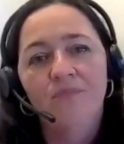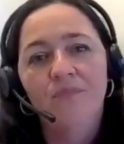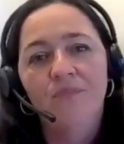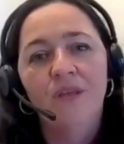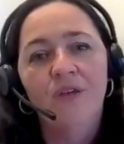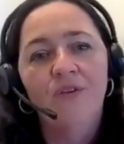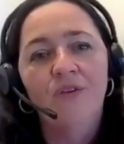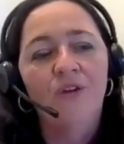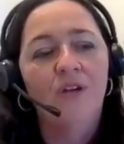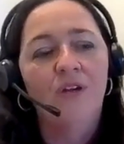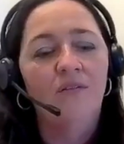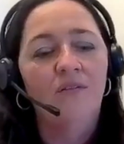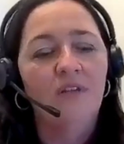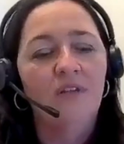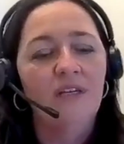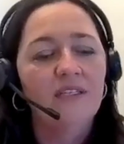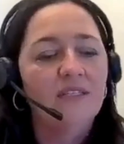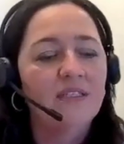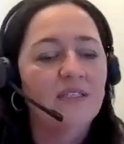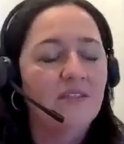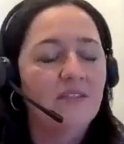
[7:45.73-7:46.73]

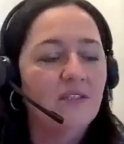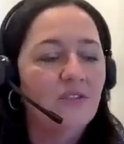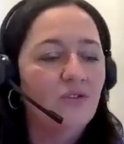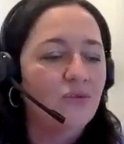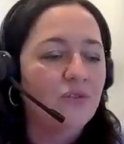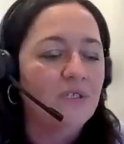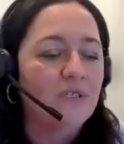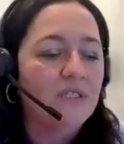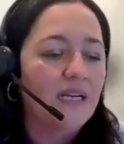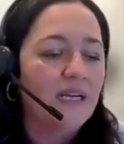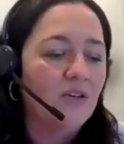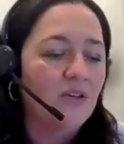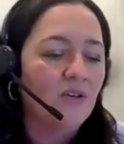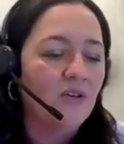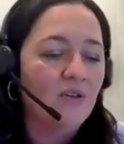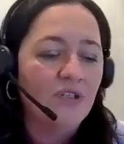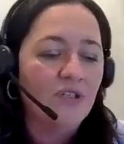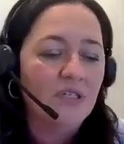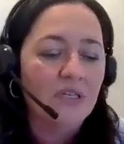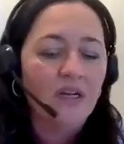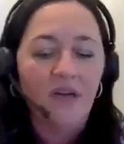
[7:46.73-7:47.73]
These tools and
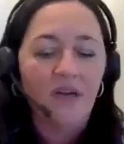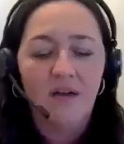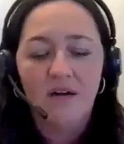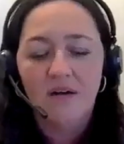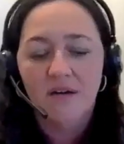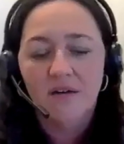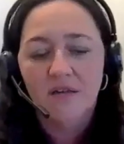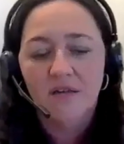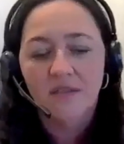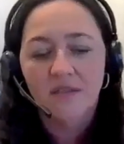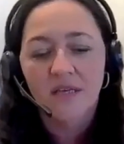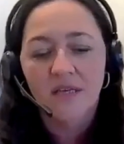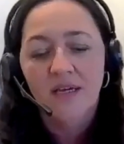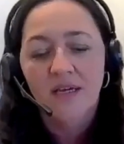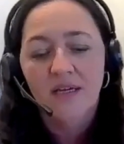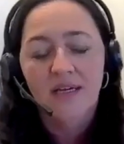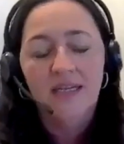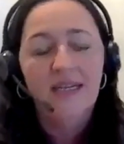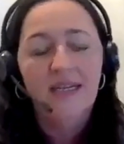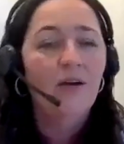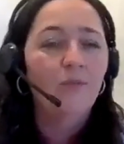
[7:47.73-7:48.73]
technologies like ours
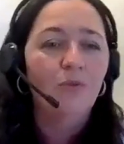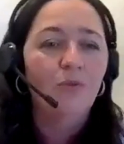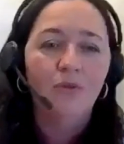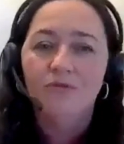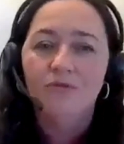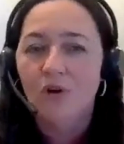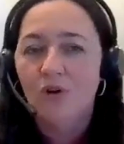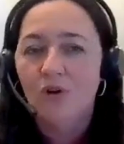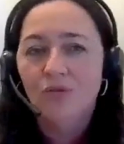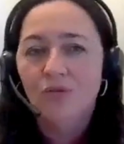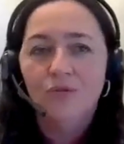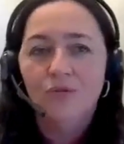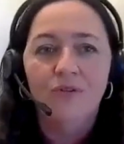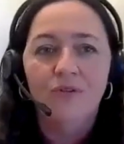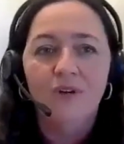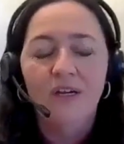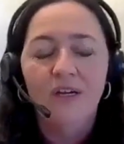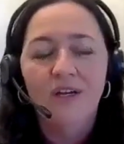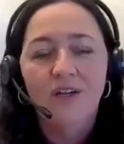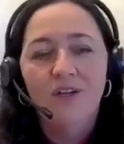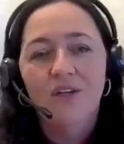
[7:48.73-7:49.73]
can help you evolve
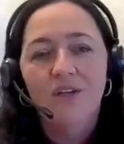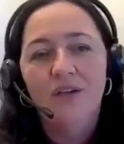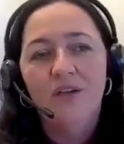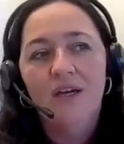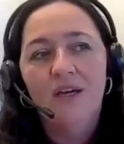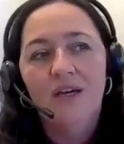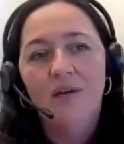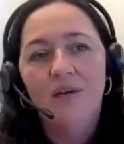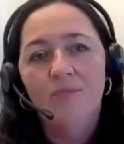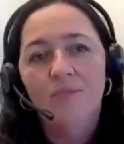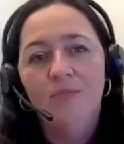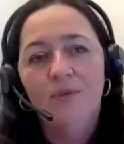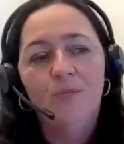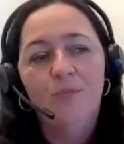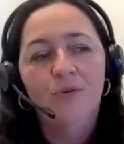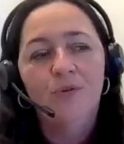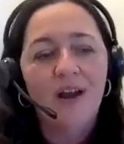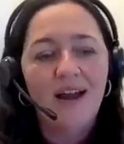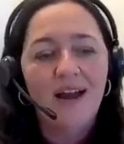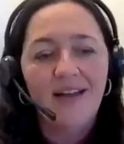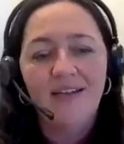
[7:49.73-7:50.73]
the
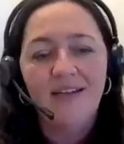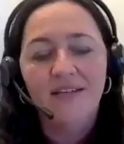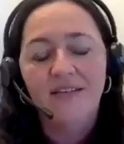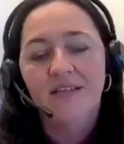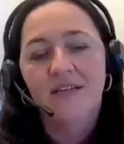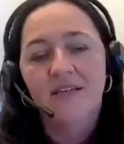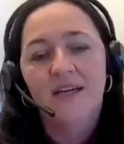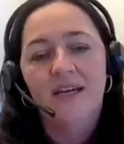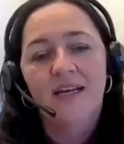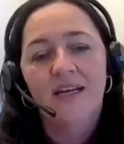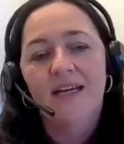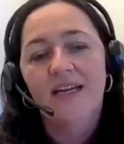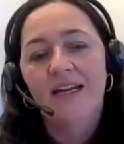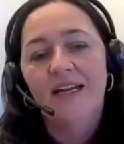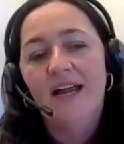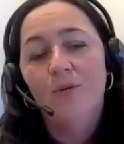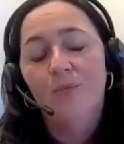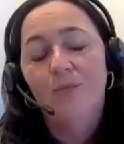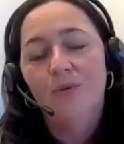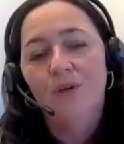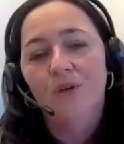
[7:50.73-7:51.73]
brand and it can
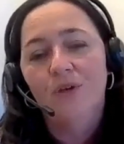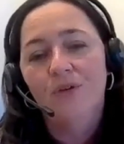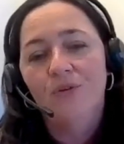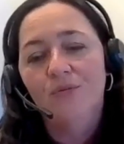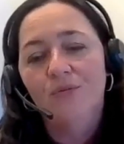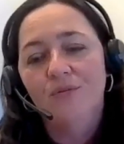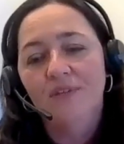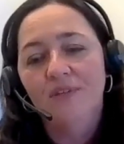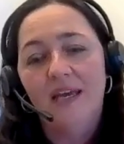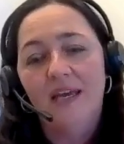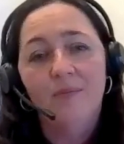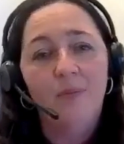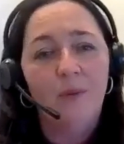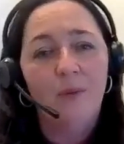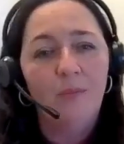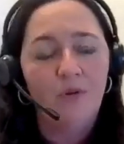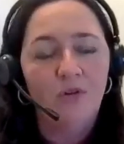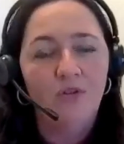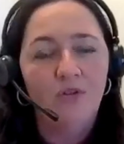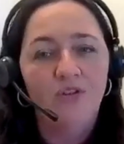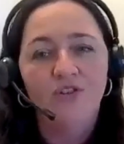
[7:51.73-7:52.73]
help you take
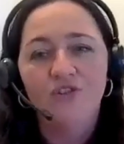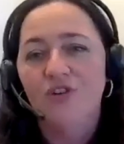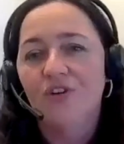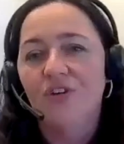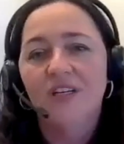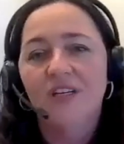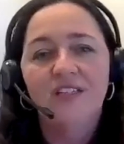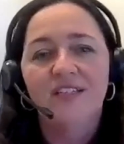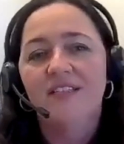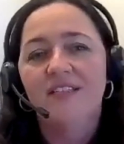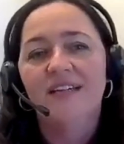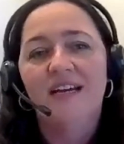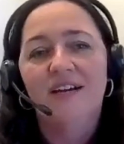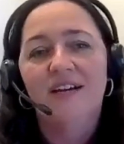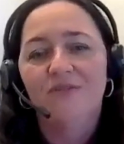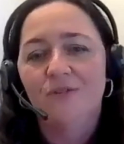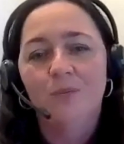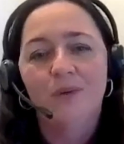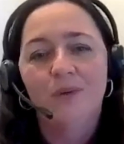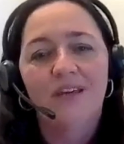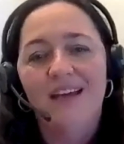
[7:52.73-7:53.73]
people on the journey. It doesn't have
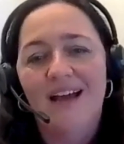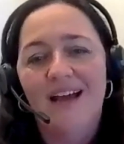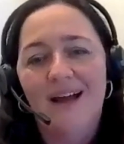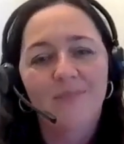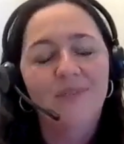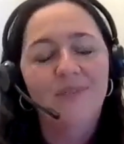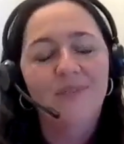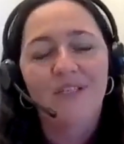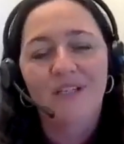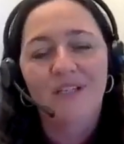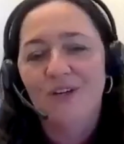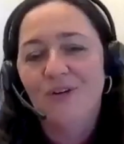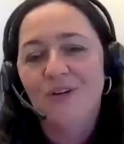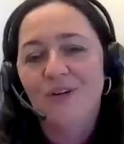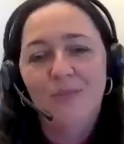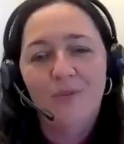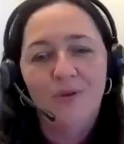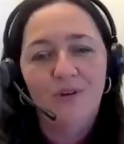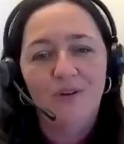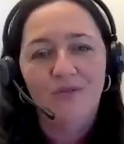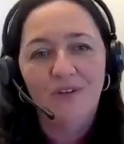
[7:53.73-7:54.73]
to be absolutely
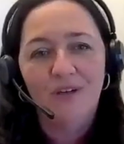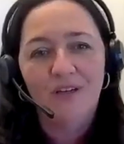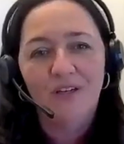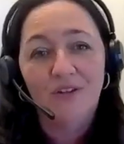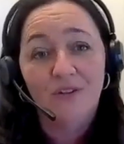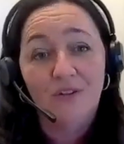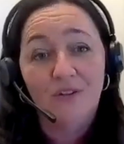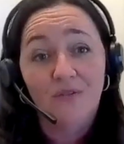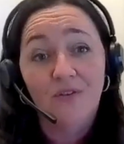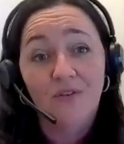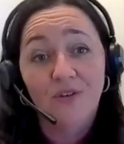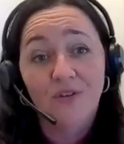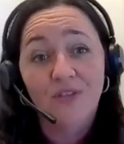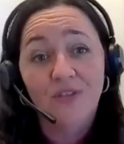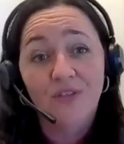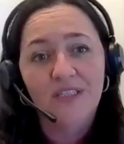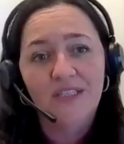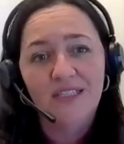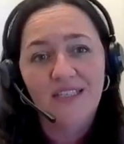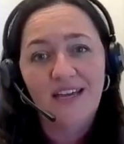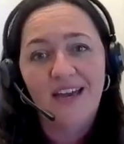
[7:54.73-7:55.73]
perfect the first
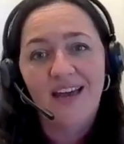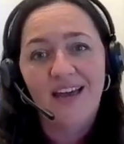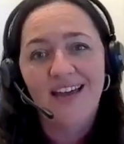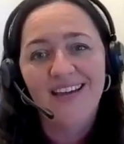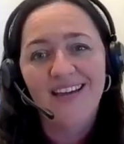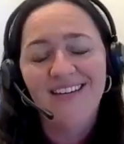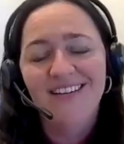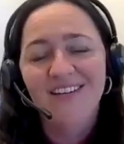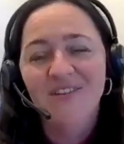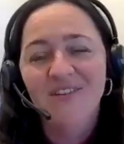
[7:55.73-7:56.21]
day.